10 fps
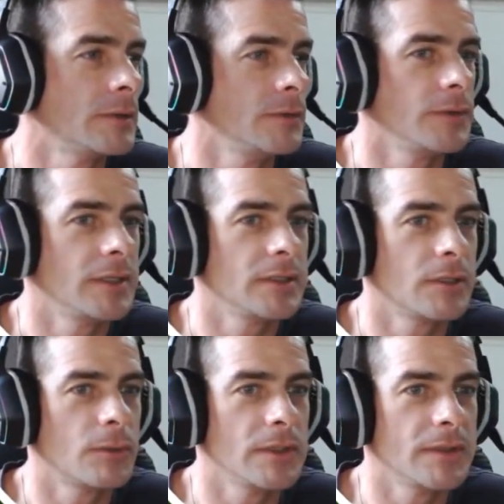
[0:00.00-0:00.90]
So you can
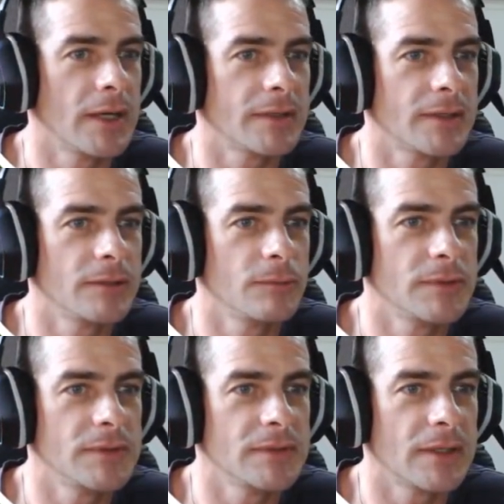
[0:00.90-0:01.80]
increase that, and you will
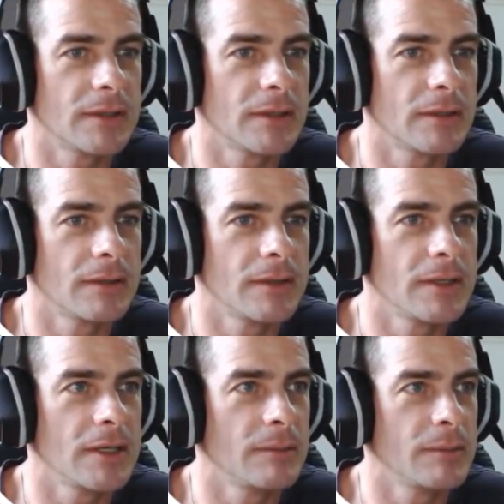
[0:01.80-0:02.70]
see that
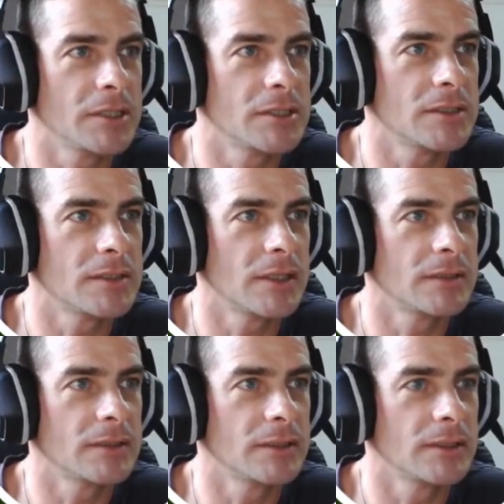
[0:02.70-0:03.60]
the image is
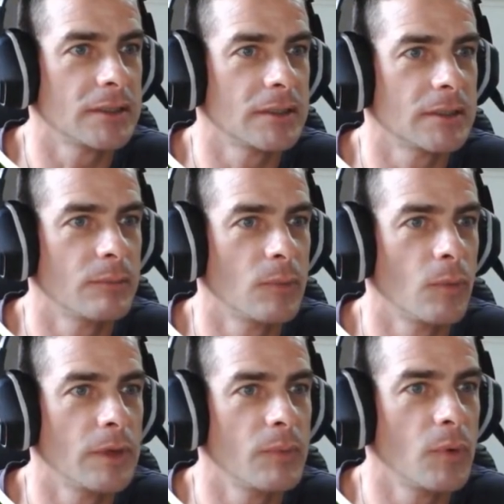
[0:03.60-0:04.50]
getting
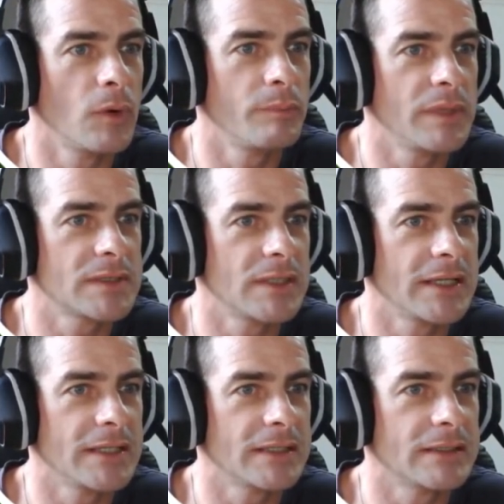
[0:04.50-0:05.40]
more and more
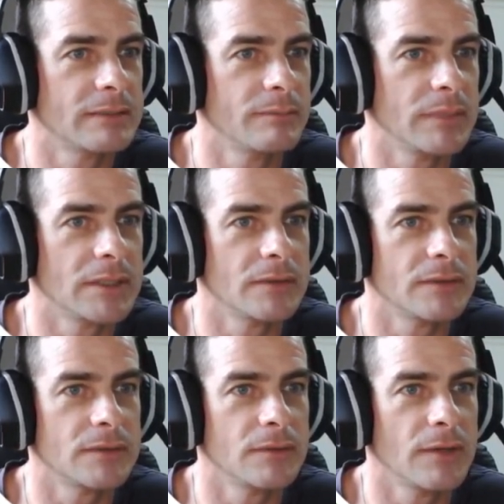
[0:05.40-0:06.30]
pixelated,
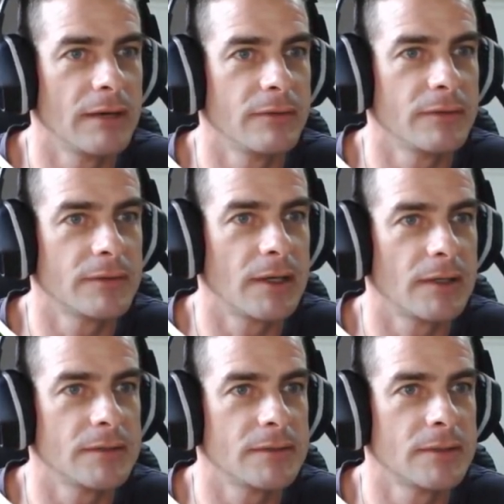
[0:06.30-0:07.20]
because you have the
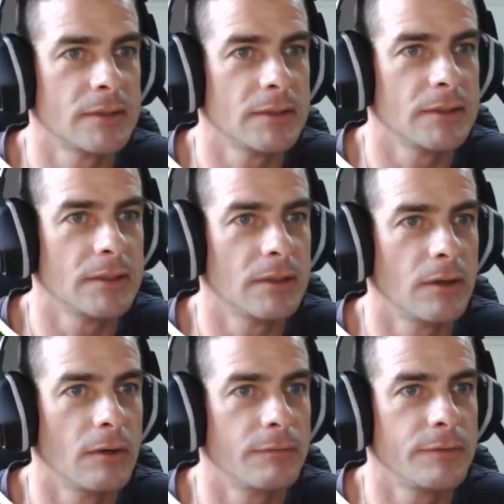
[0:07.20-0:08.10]
size here
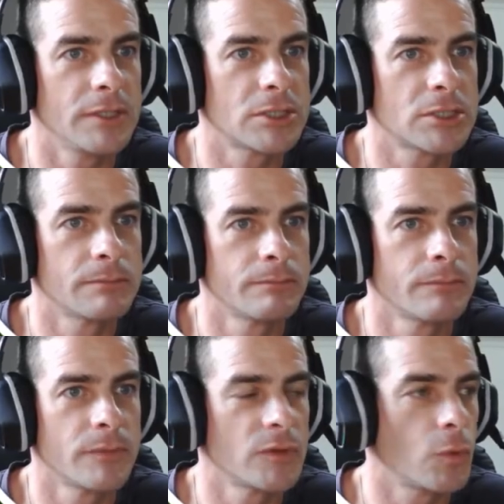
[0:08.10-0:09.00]
of each
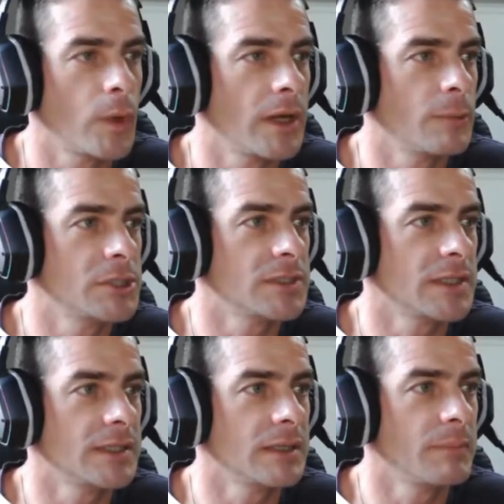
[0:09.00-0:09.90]
square, which is
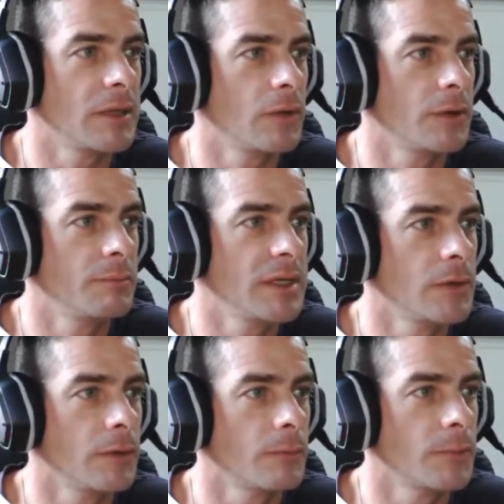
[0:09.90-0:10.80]
getting bigger and
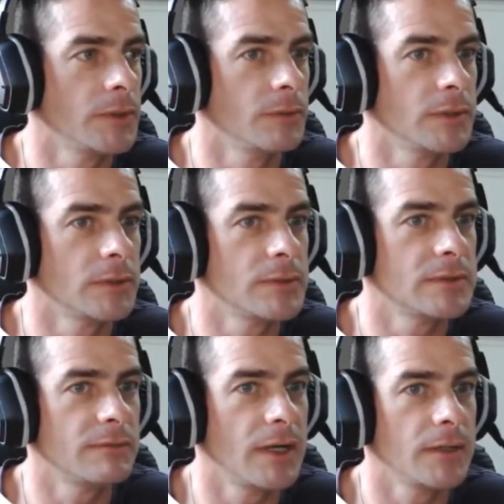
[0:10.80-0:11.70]
bigger when you increase
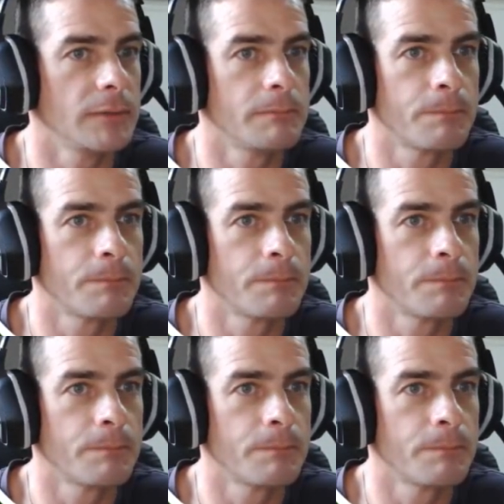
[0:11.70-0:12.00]
the value.